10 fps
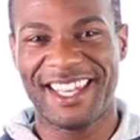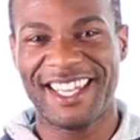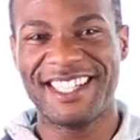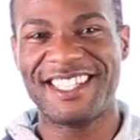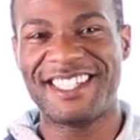
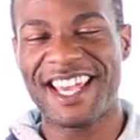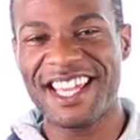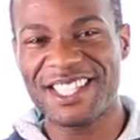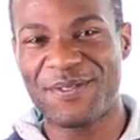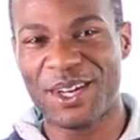In
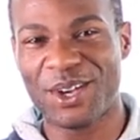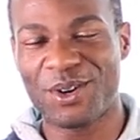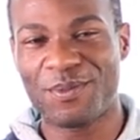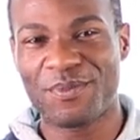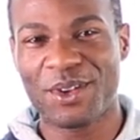today's
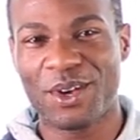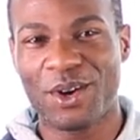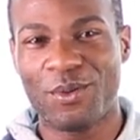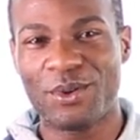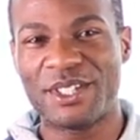video,
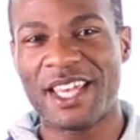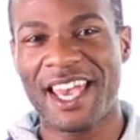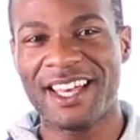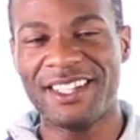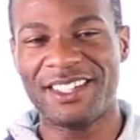we'll
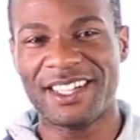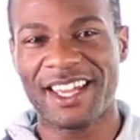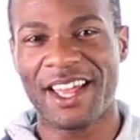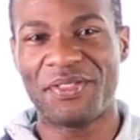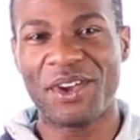take a
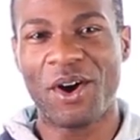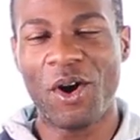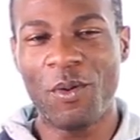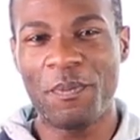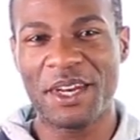look at the
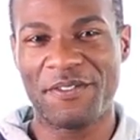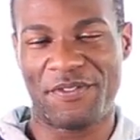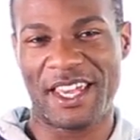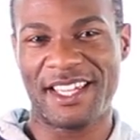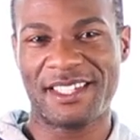opening
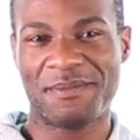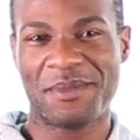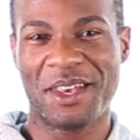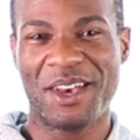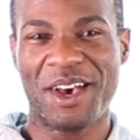phase
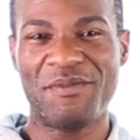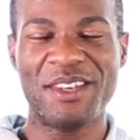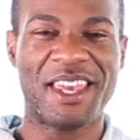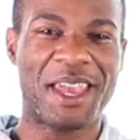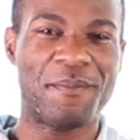of a
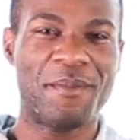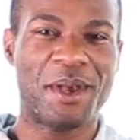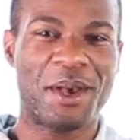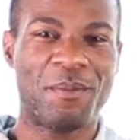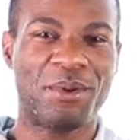game
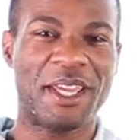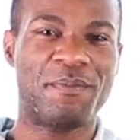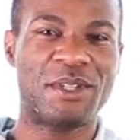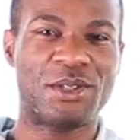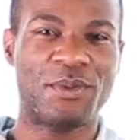
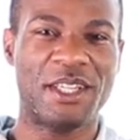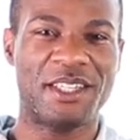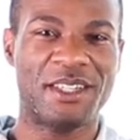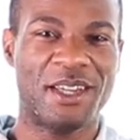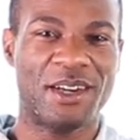played
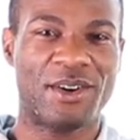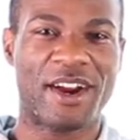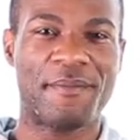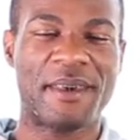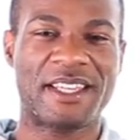between
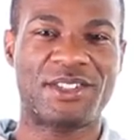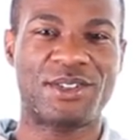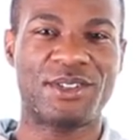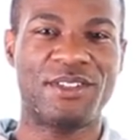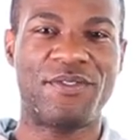
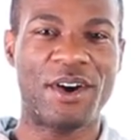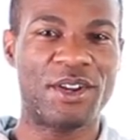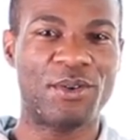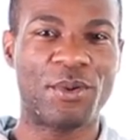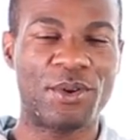Grandmaster
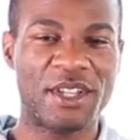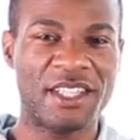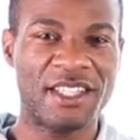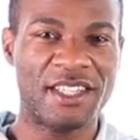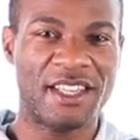Levon
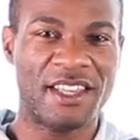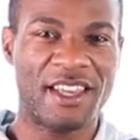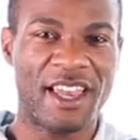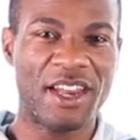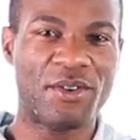Aronian
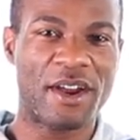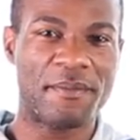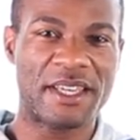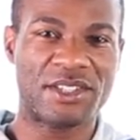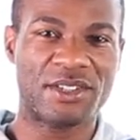and
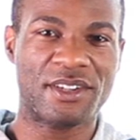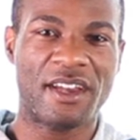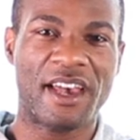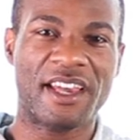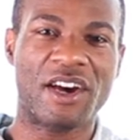
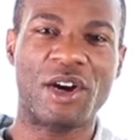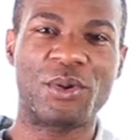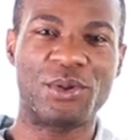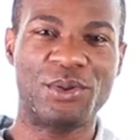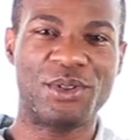Grandmaster
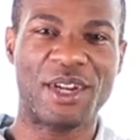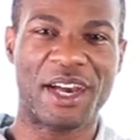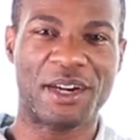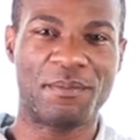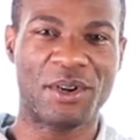Hikaru
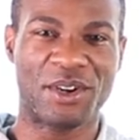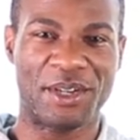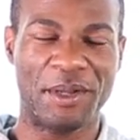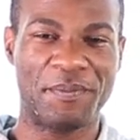Nakamura.